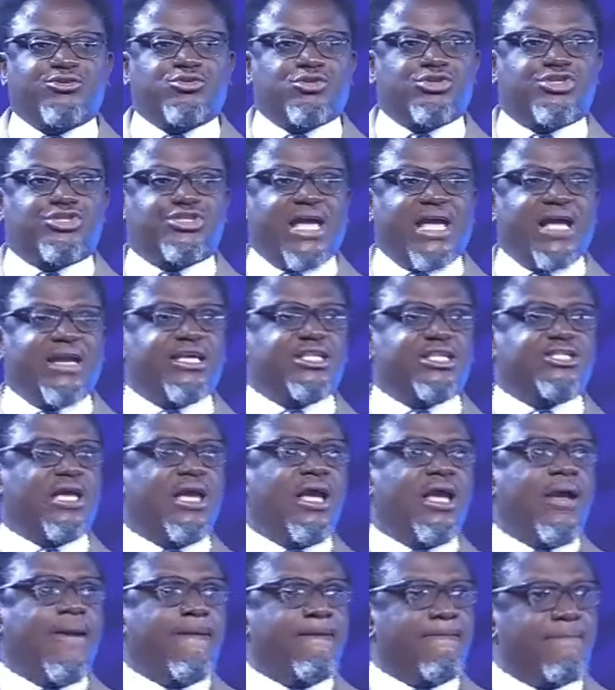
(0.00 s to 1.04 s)
to sell his
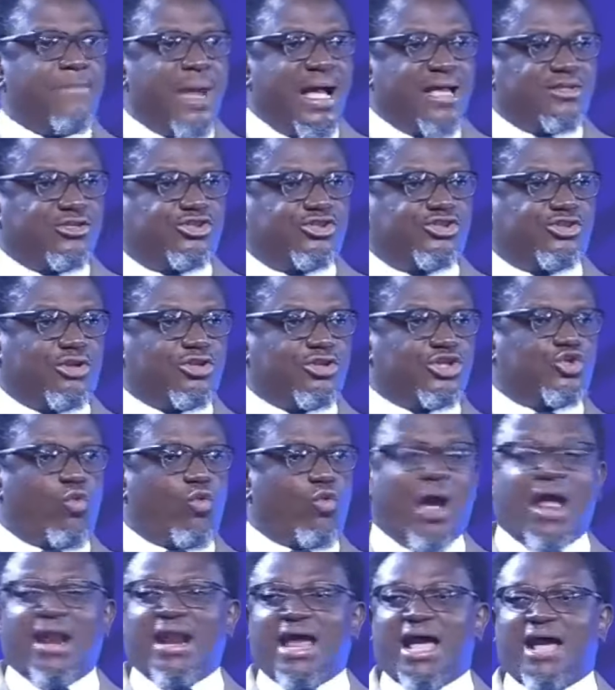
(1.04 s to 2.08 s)
mansions
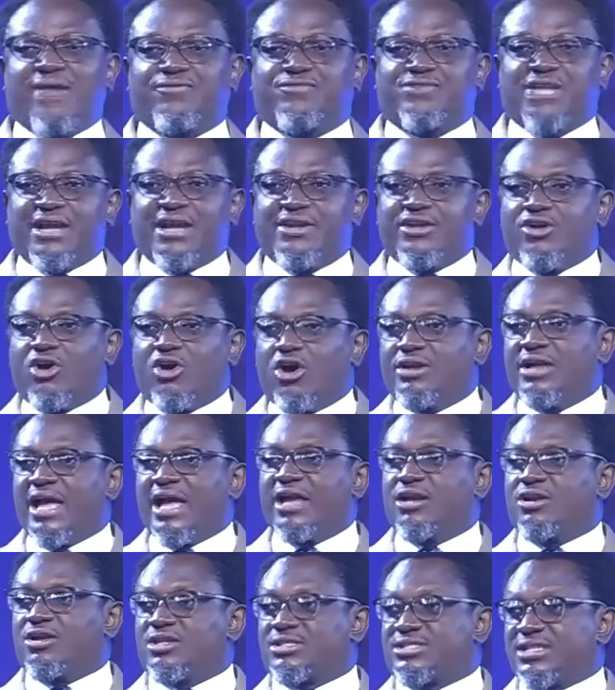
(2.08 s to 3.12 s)
one after the other
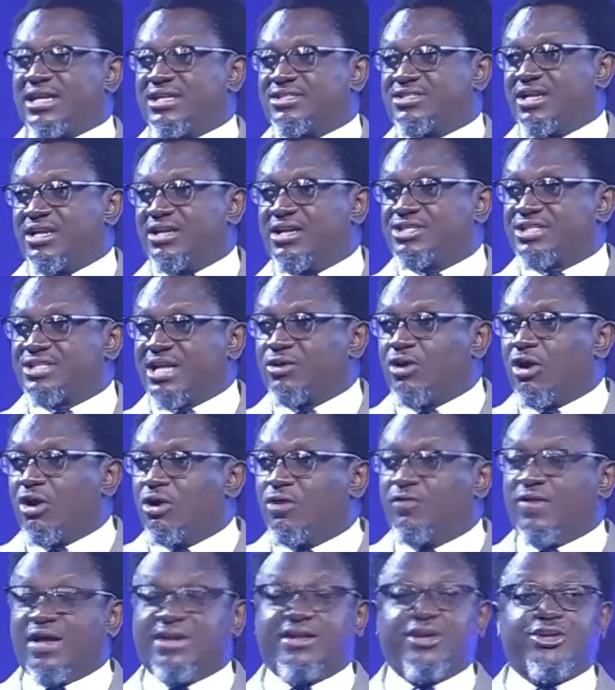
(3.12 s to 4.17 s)
in Los Angeles and all
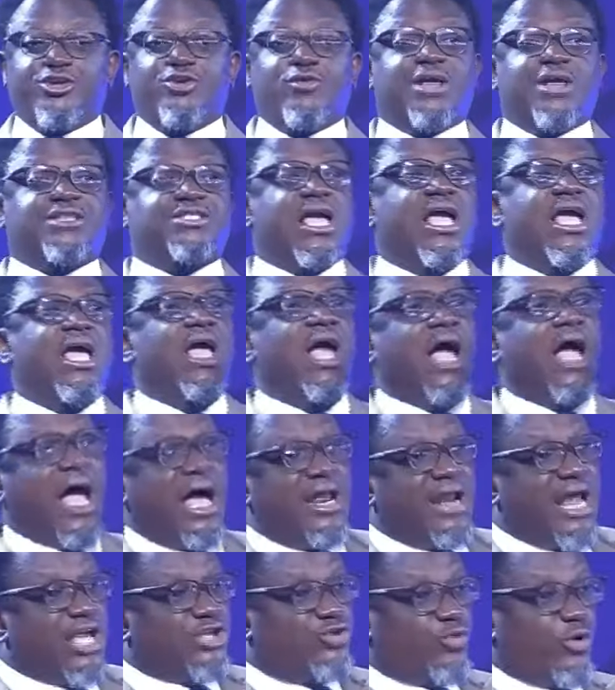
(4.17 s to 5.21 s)
over the U.S.
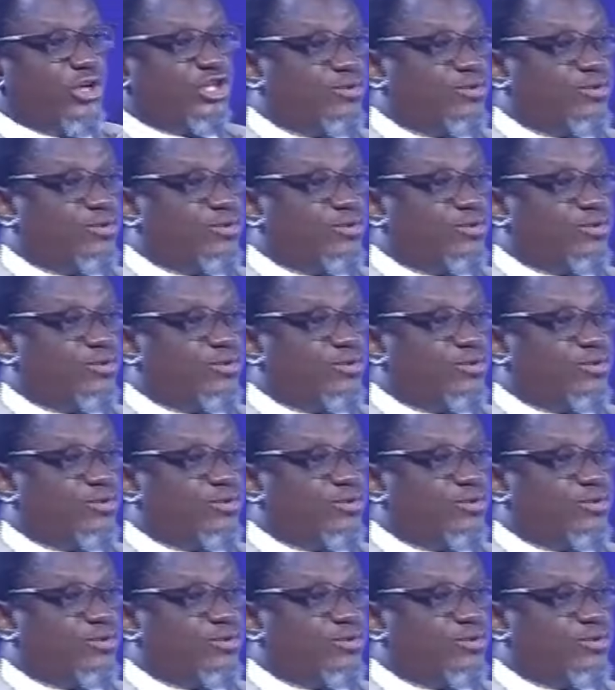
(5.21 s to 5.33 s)
And as we